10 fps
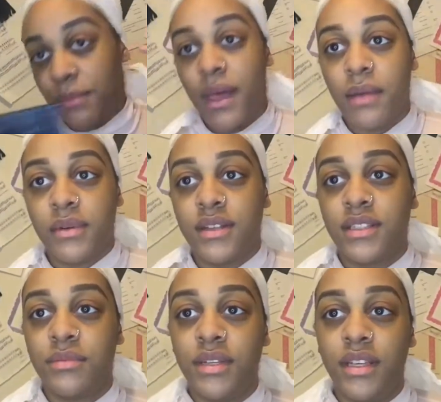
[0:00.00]
my eyebrows
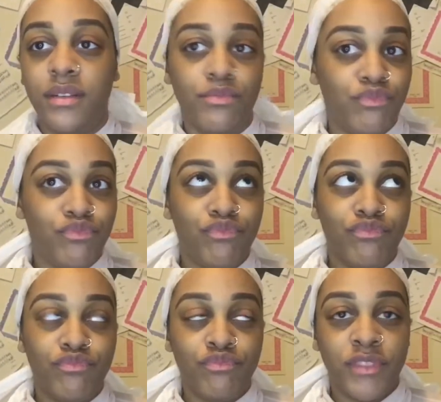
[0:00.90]
to be
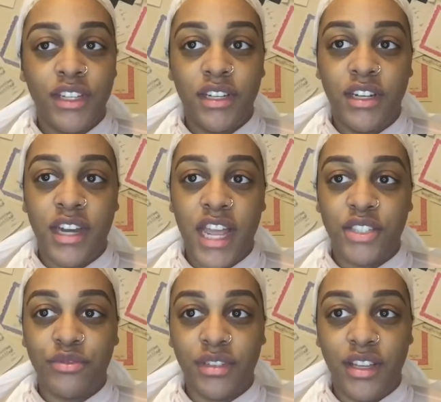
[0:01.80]

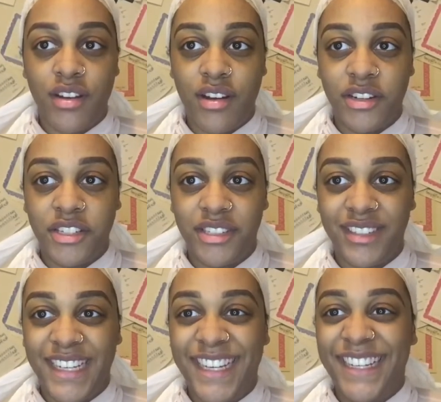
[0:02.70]
naturally harsh.
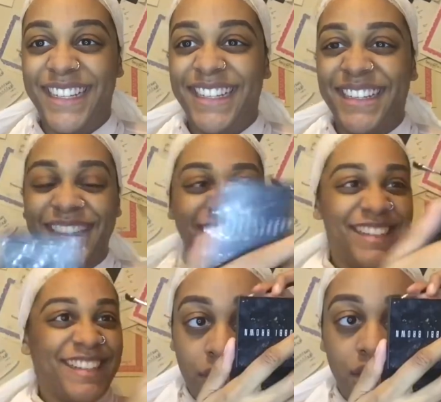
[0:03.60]

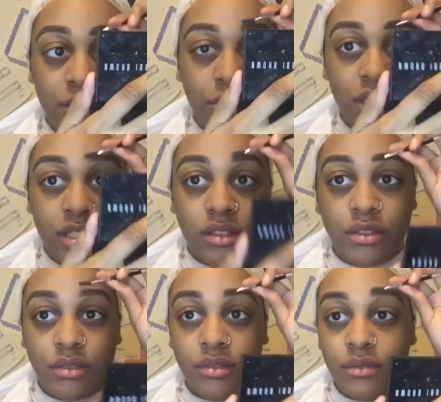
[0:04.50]
Just brushing
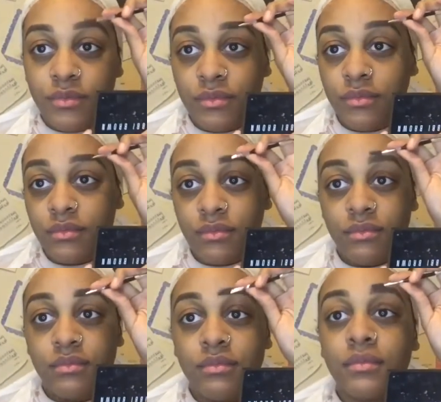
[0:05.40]
through,
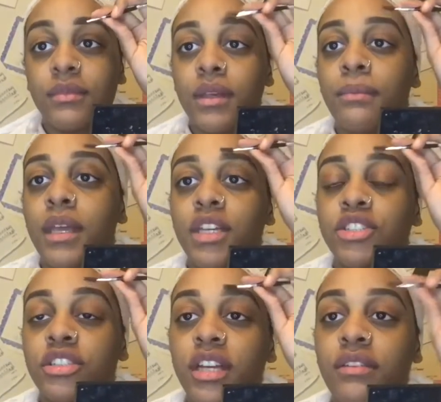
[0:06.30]
making
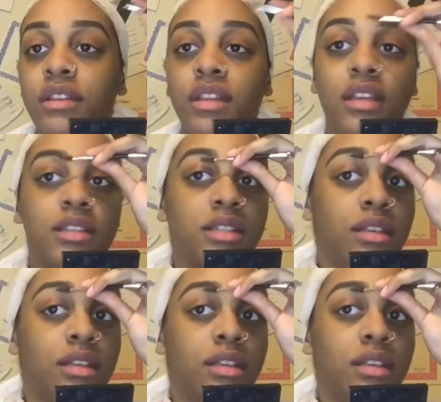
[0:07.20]
sure everything is